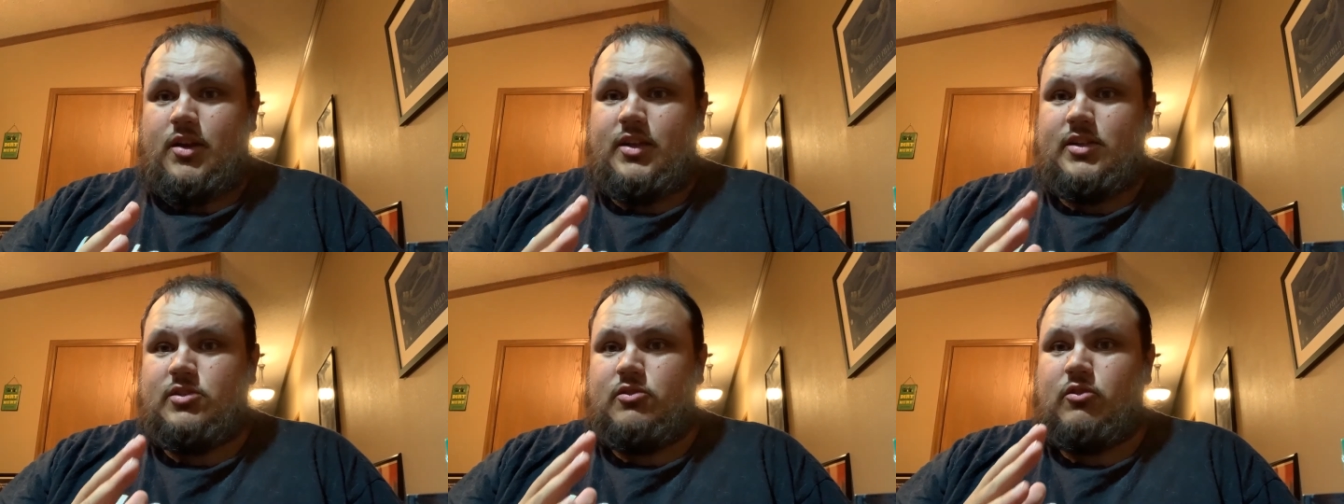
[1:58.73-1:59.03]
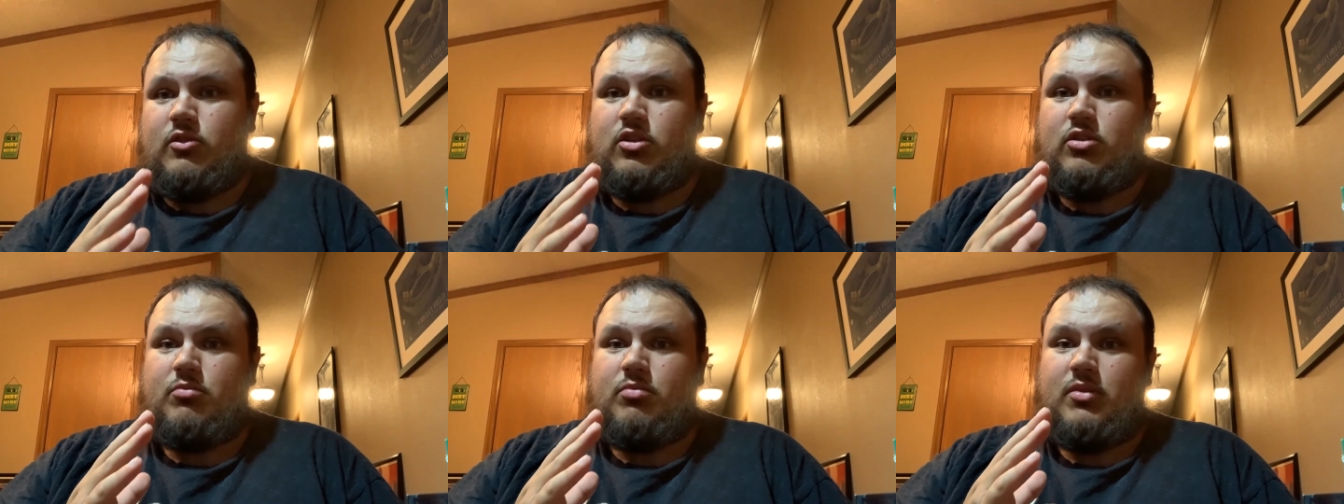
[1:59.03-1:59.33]
It's
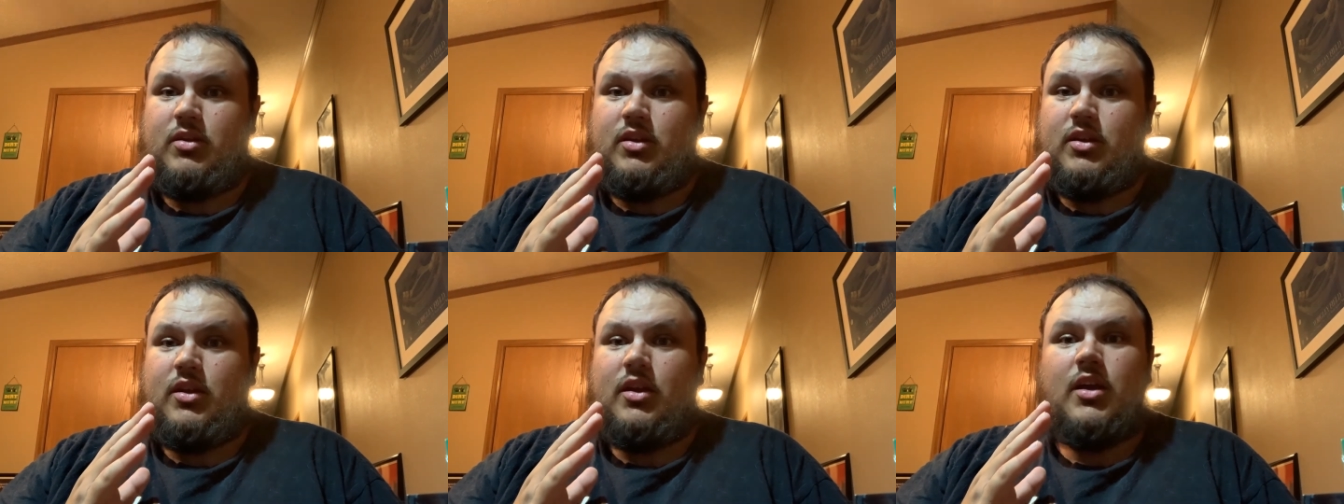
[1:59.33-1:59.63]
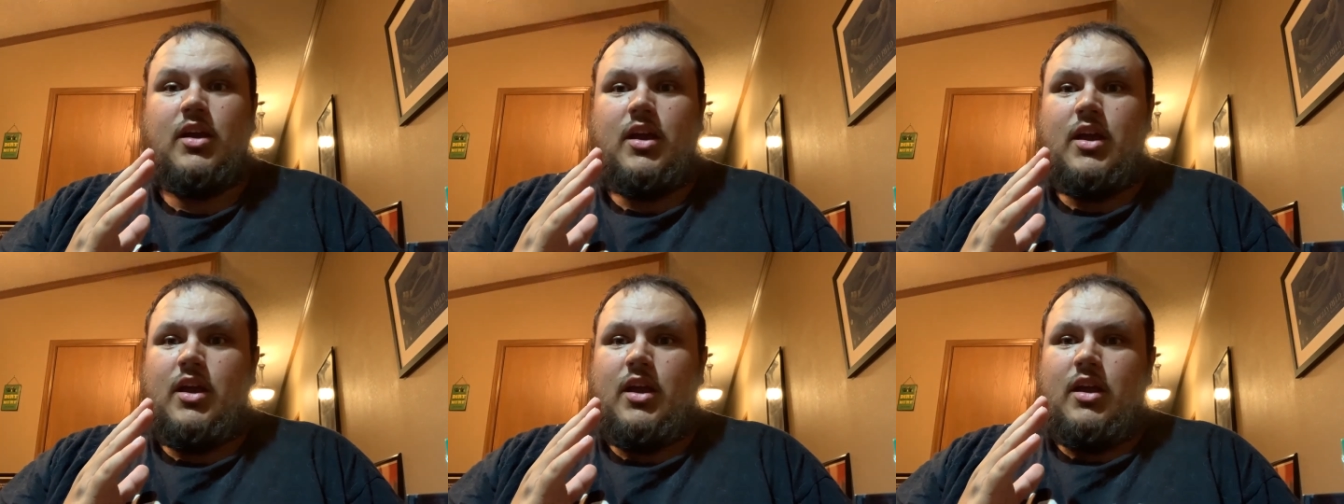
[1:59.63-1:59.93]
going to be
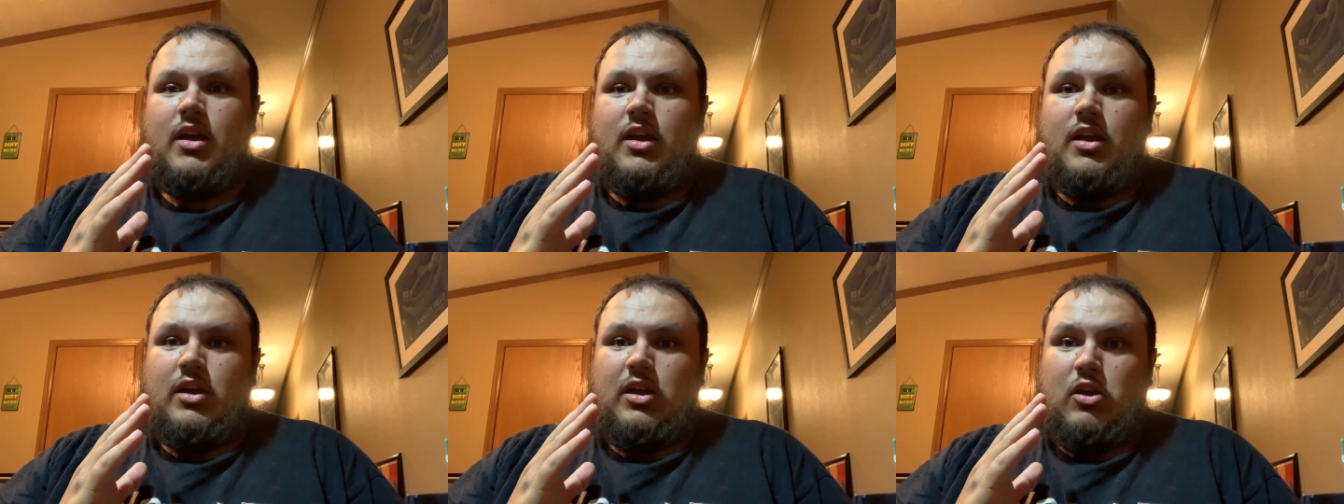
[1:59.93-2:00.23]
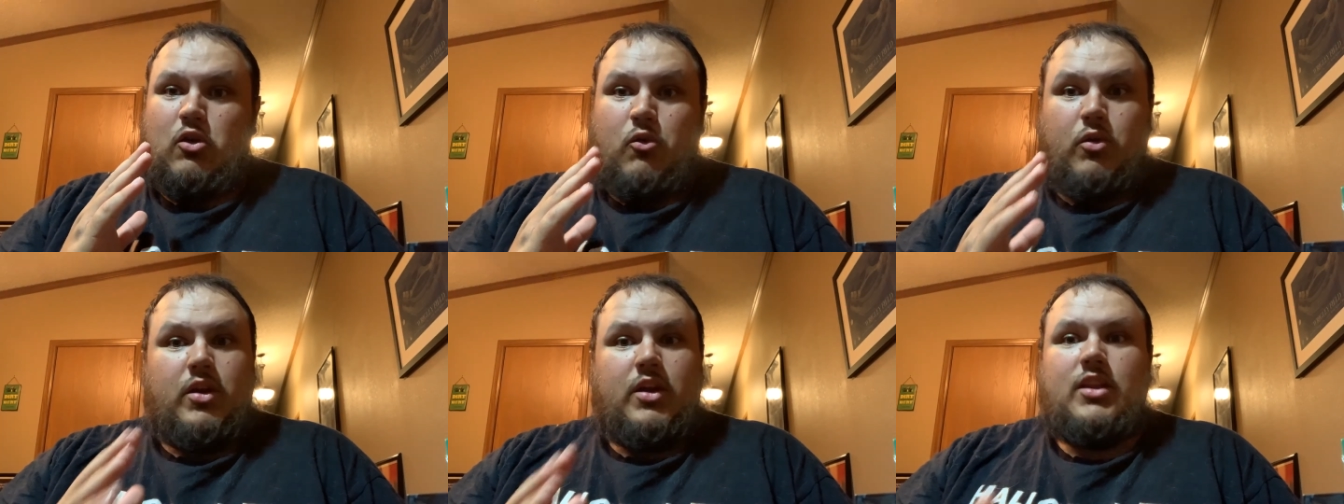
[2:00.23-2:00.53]

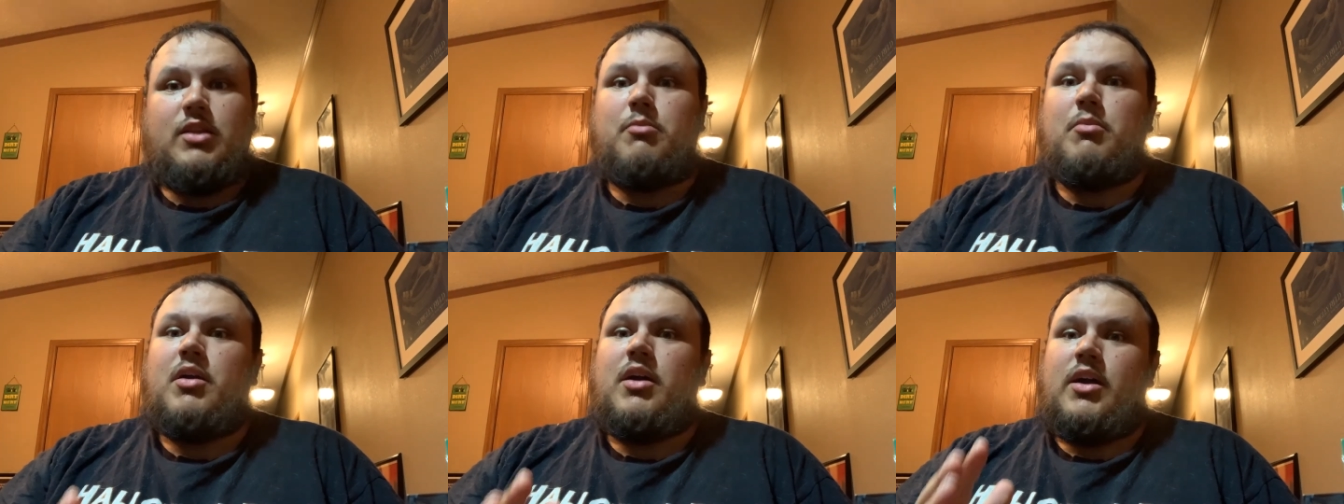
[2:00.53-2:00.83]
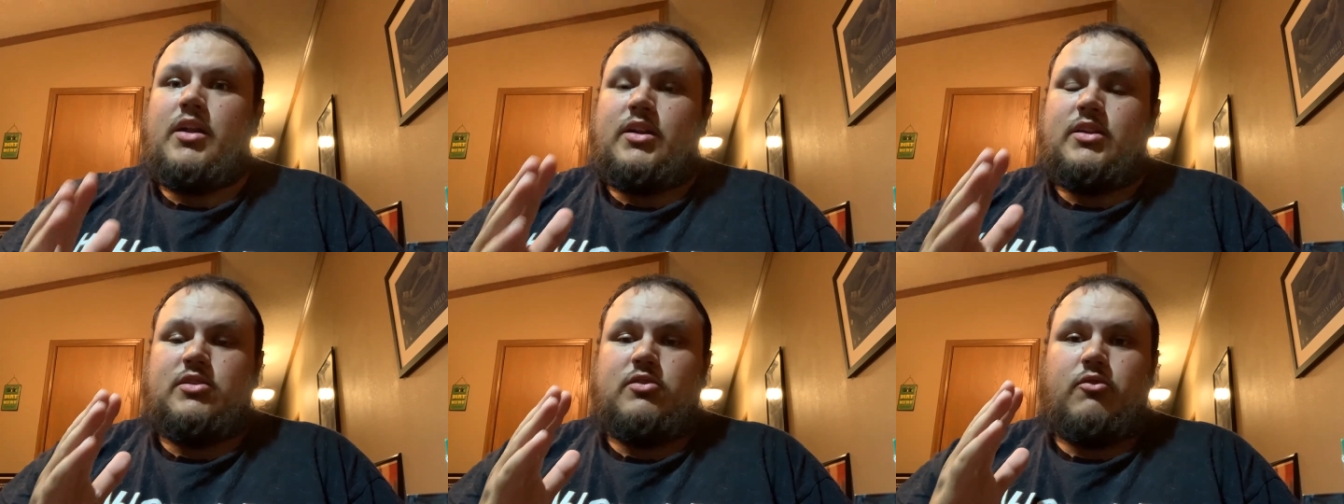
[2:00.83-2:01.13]
going in the
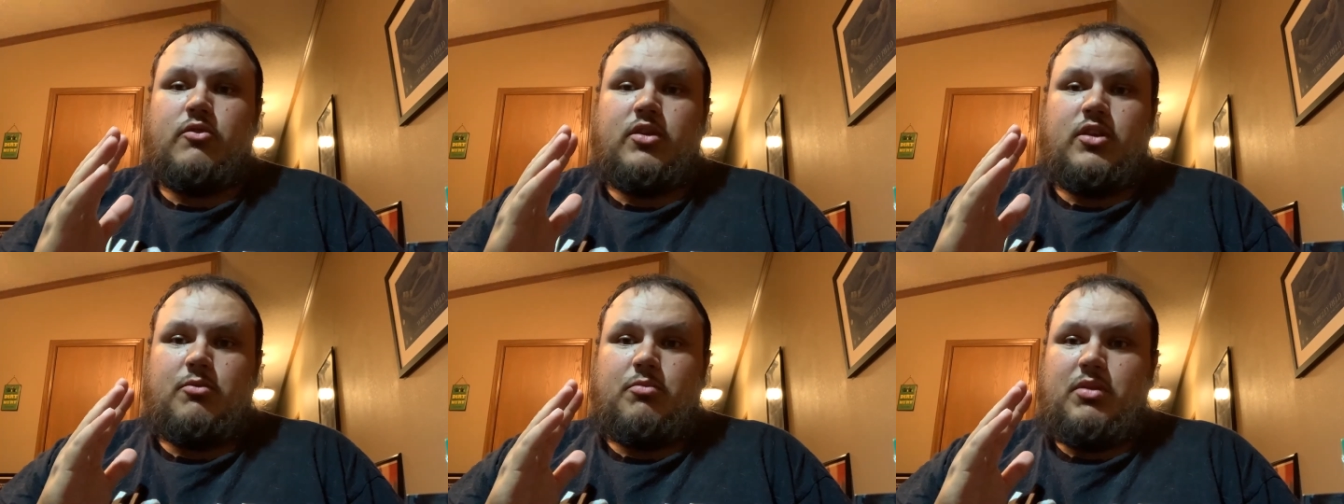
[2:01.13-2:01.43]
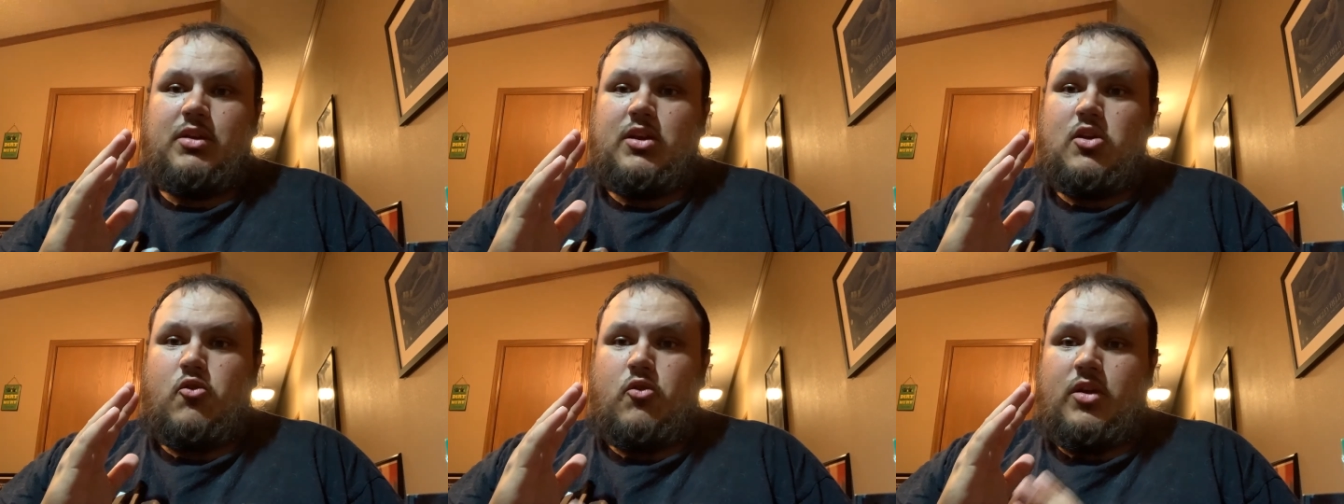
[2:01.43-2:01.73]
mud. It's going to be
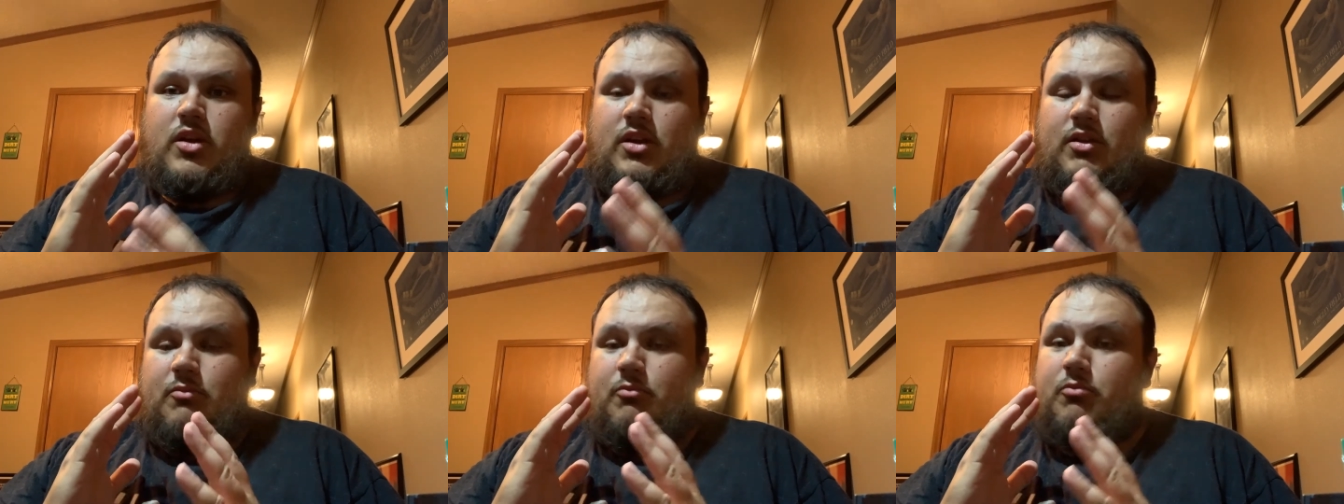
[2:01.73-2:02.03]
going